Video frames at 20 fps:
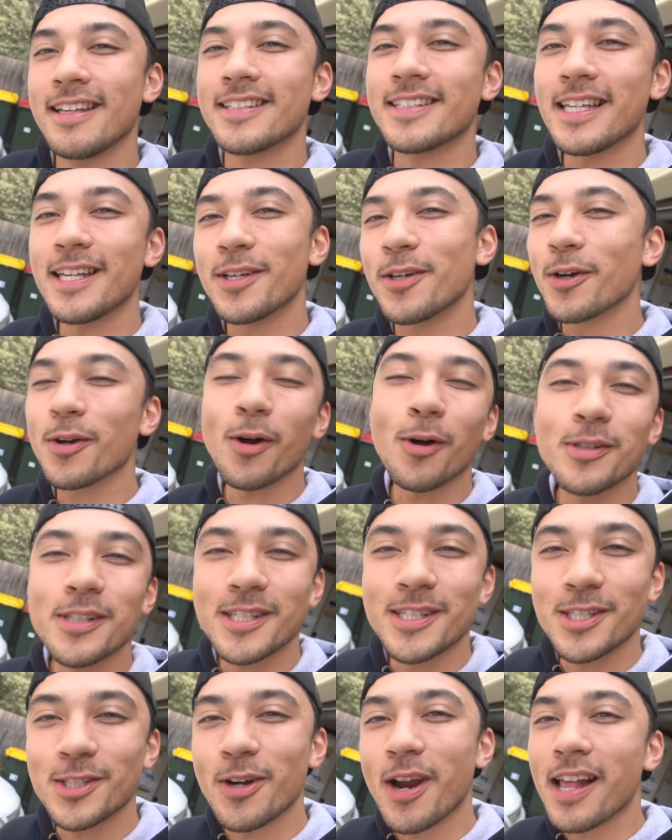You see, good old
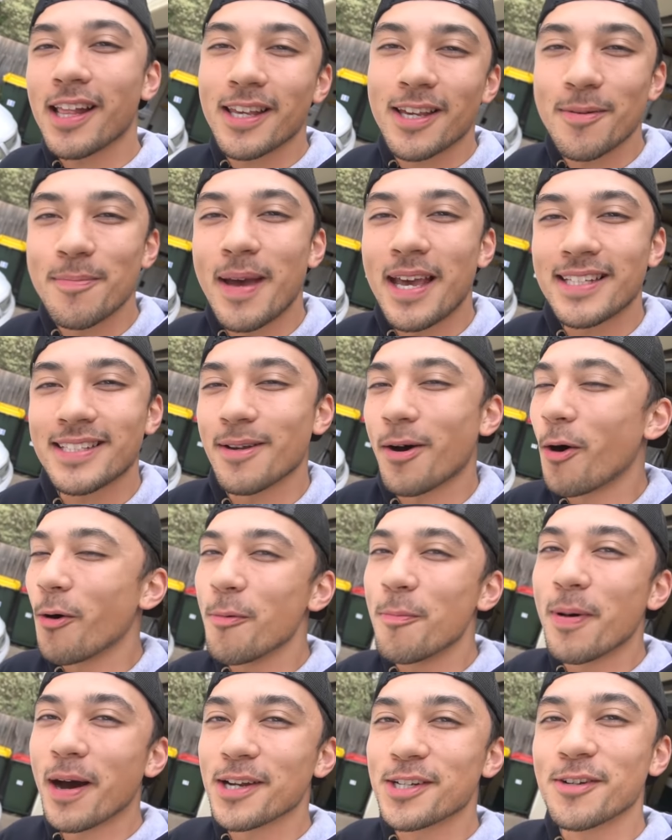Australia makes a
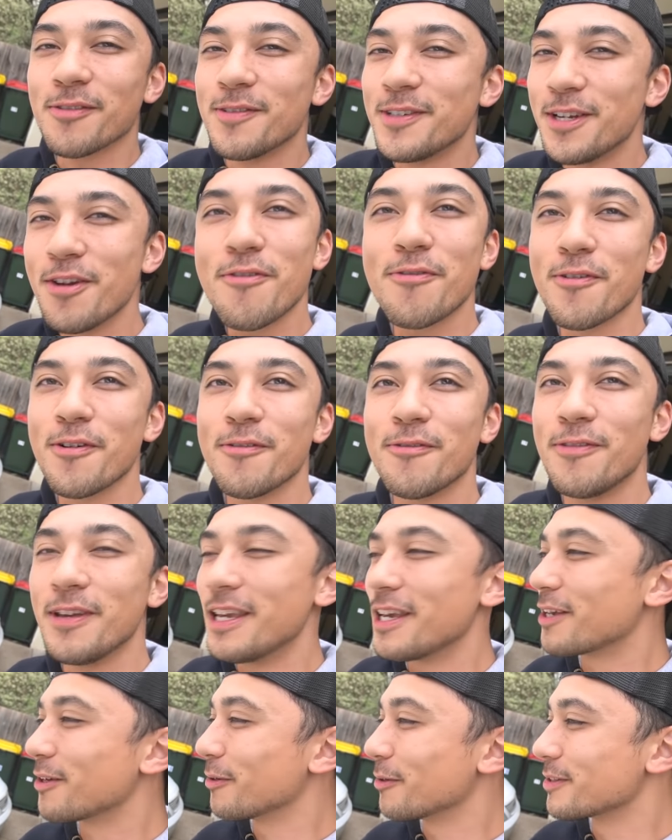whole bunch of different
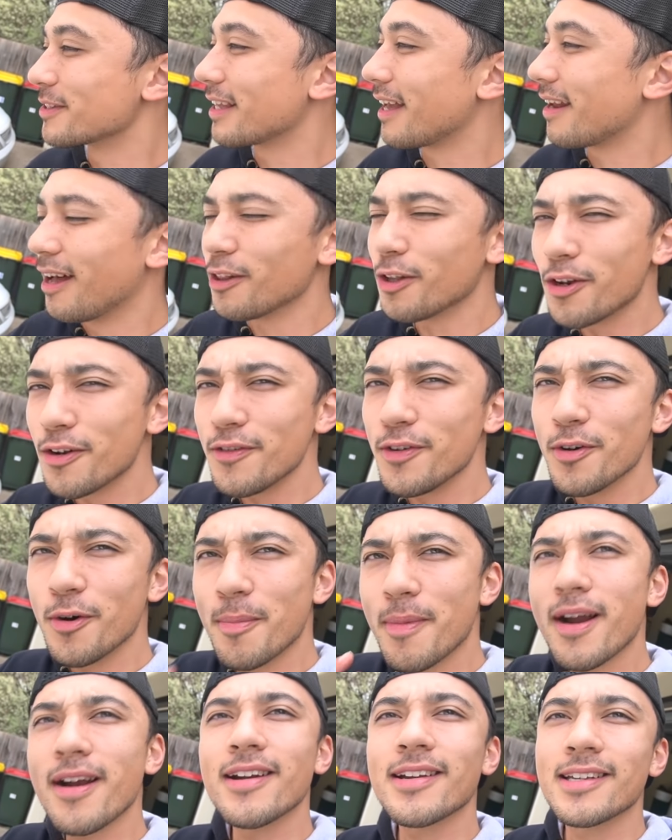vehicles that a lot of you
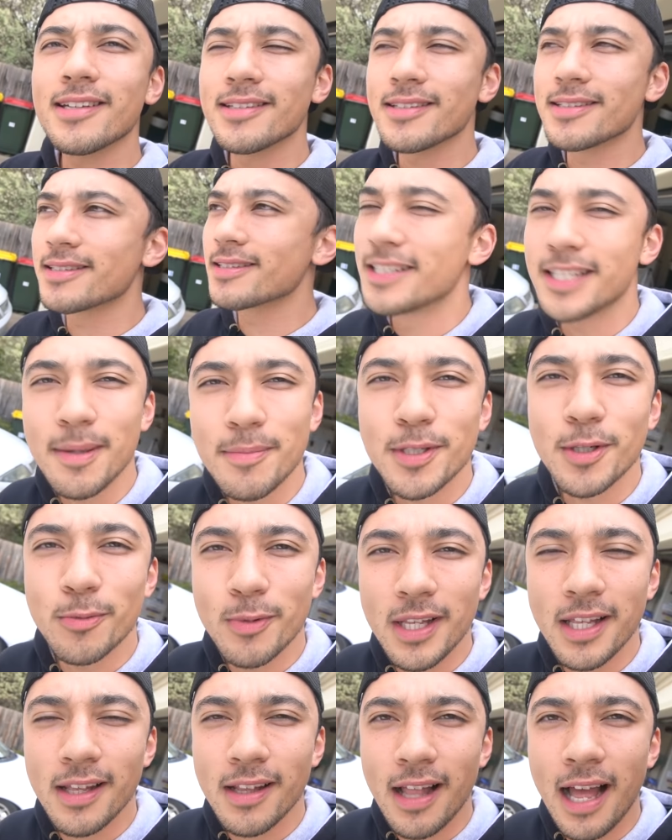Americans seem to
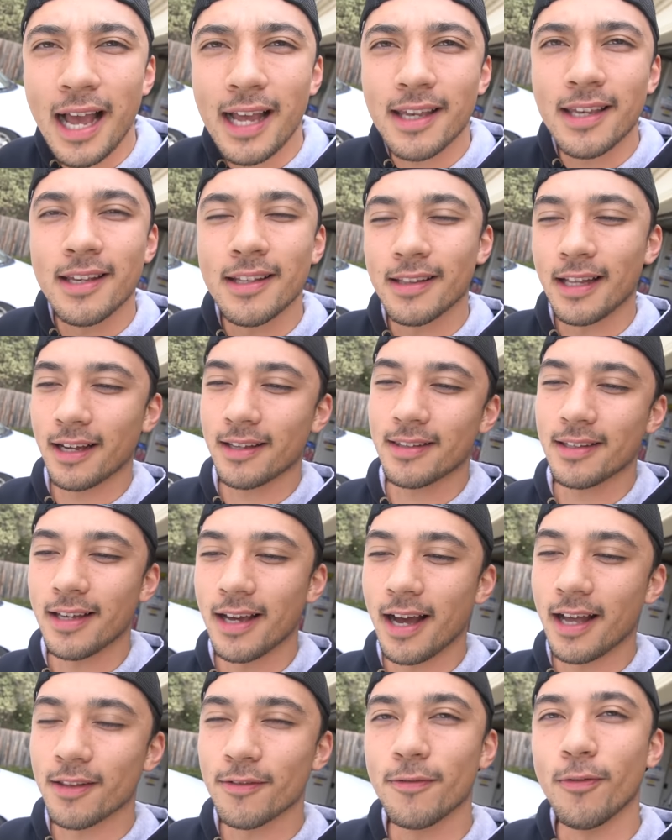really like
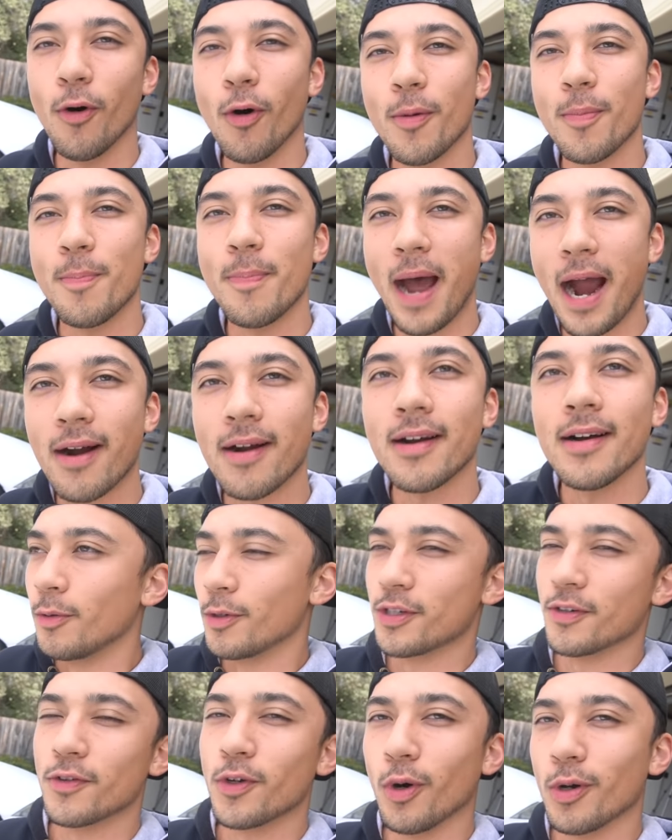the Ford Barrel,
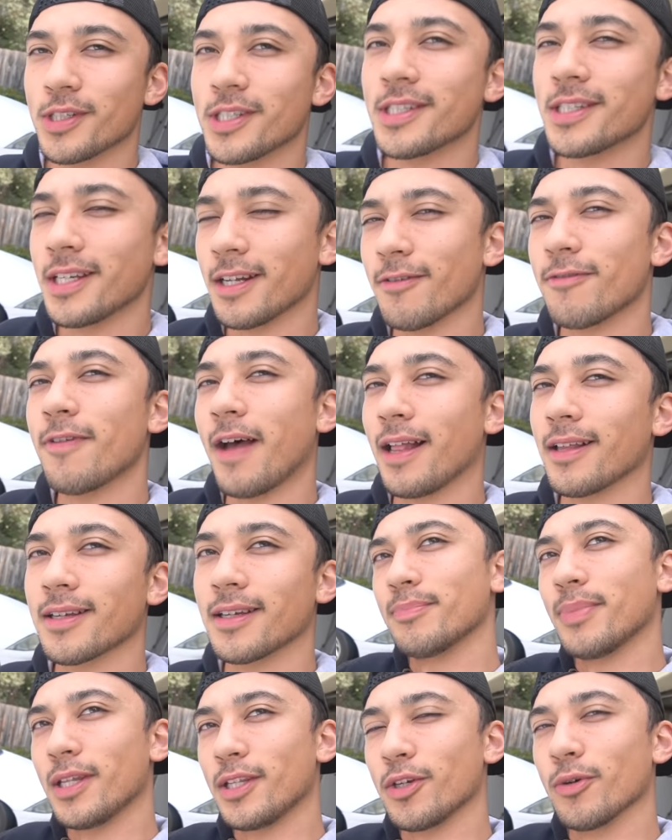which of course is in a
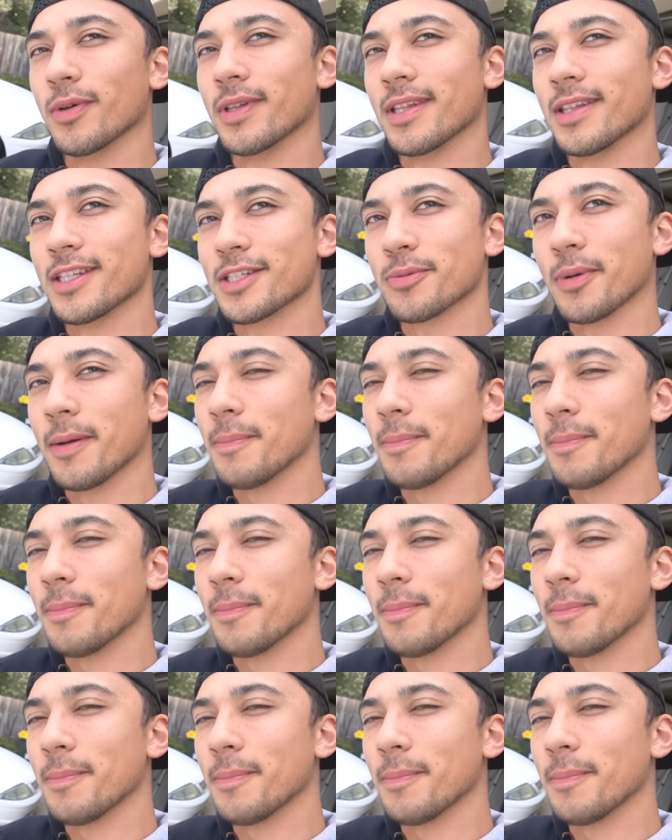Falcon, a bit newer than this